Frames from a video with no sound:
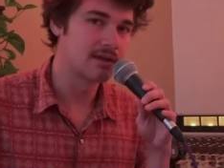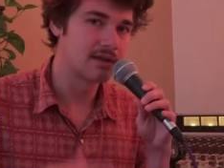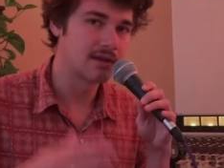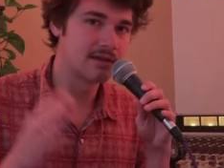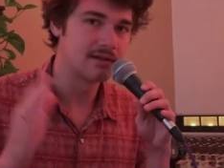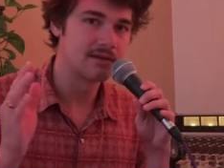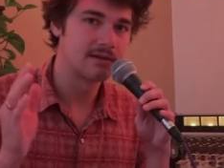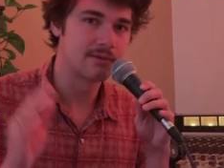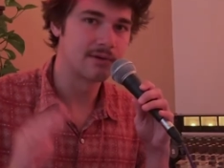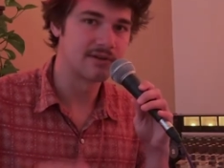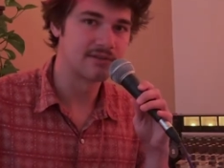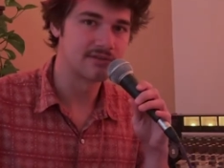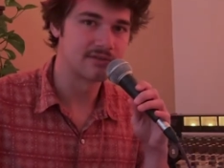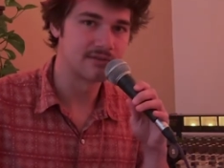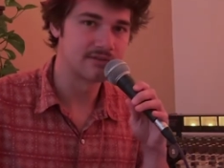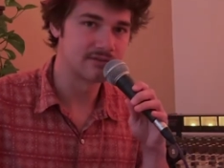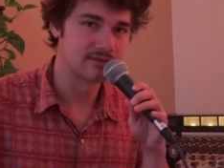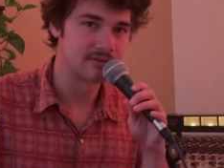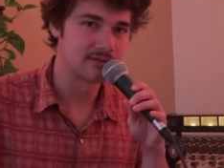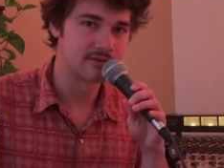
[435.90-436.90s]
Any
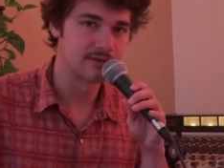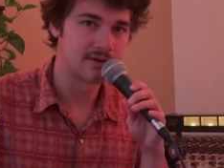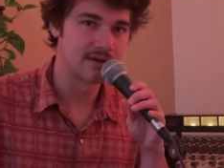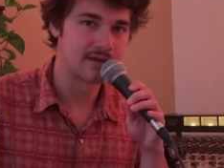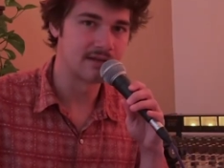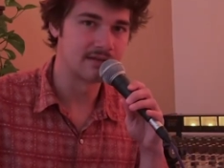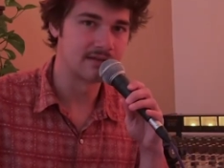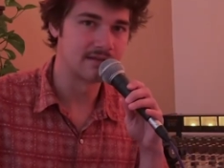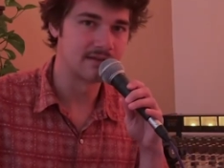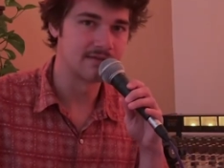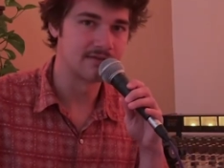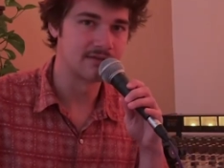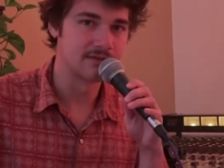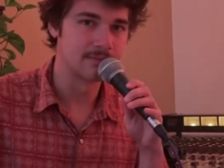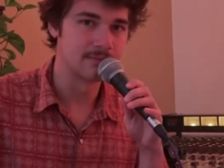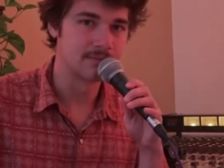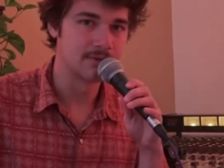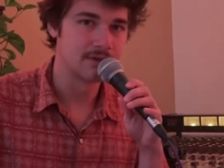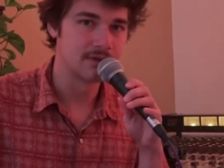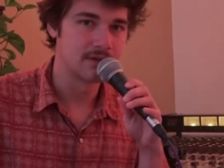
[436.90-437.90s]
questions, just go ahead and leave
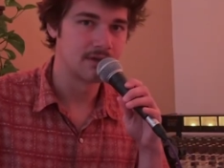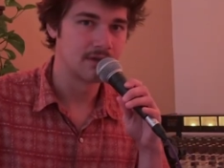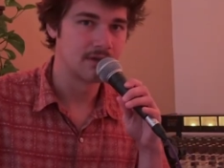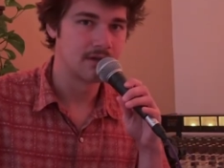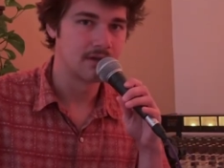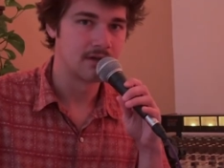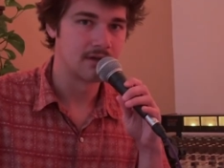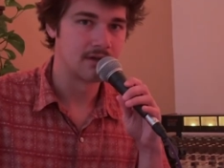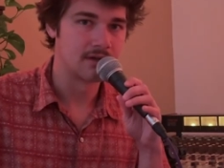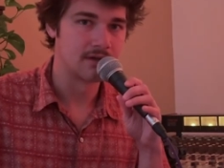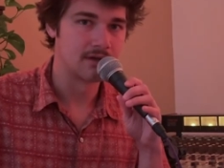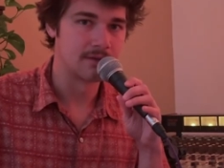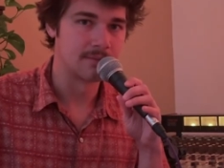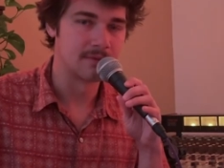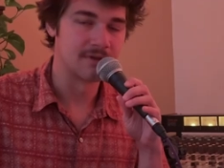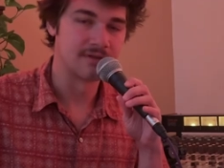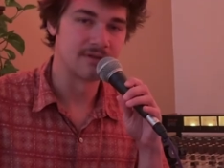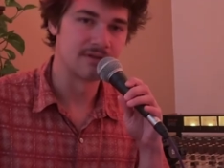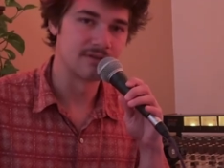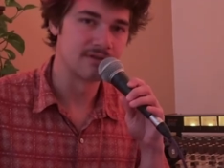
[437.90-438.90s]
them.
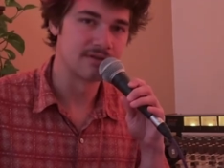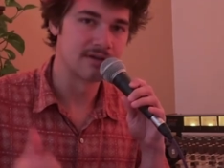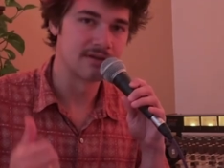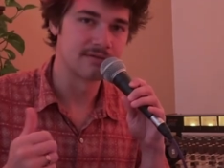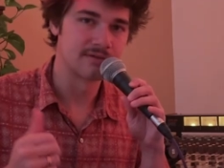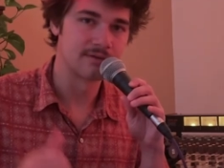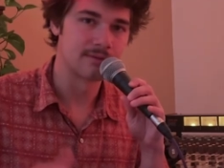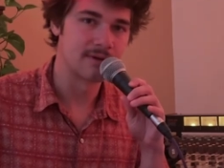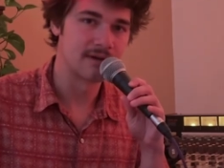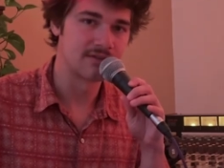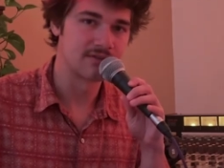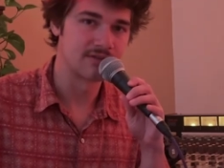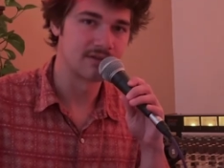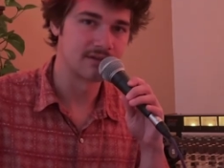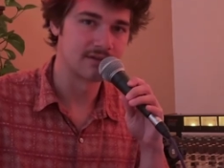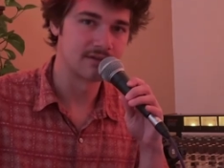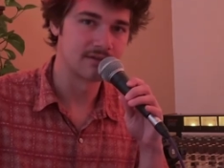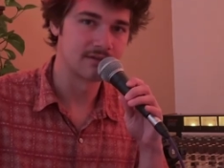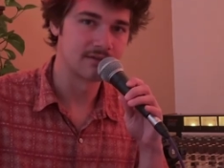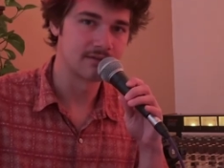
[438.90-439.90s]
And thank you guys for
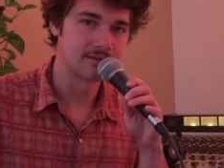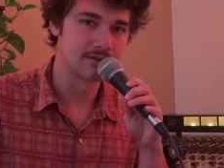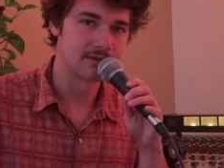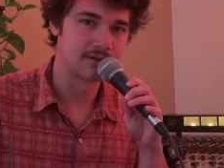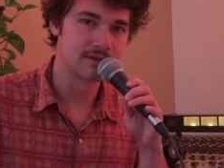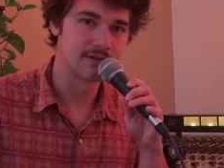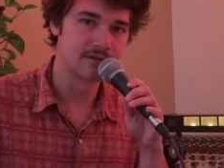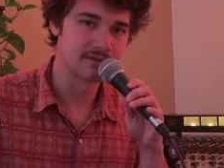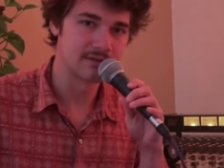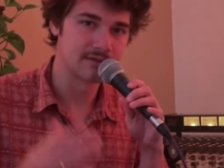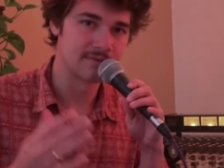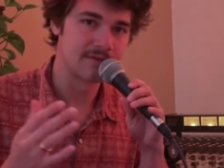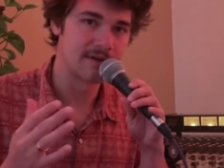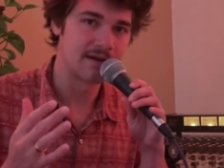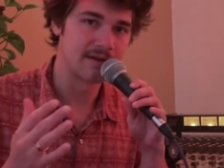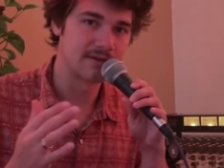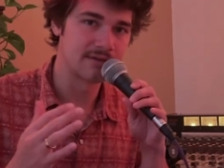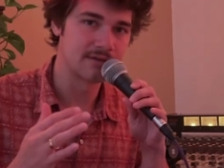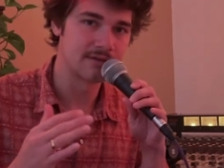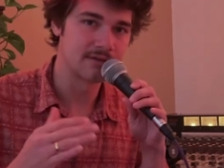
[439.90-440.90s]
watching. So here's the
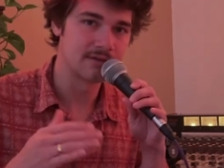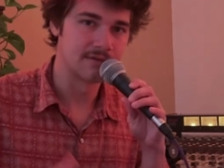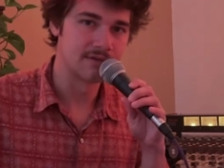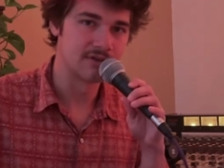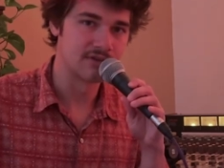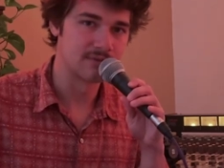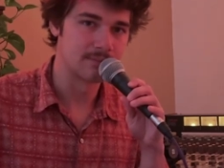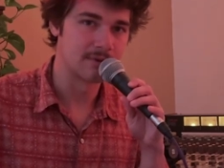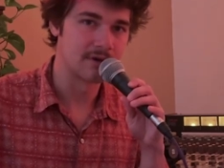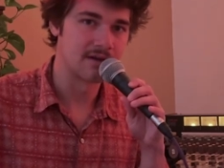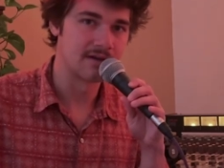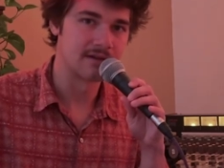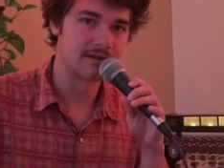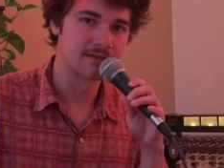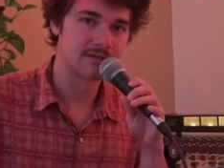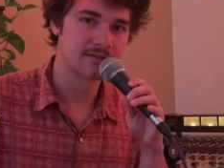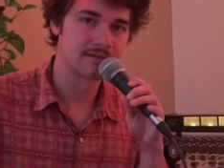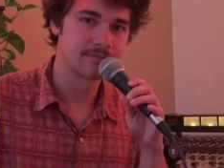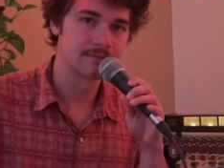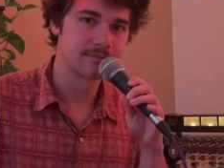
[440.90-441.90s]
final finished product.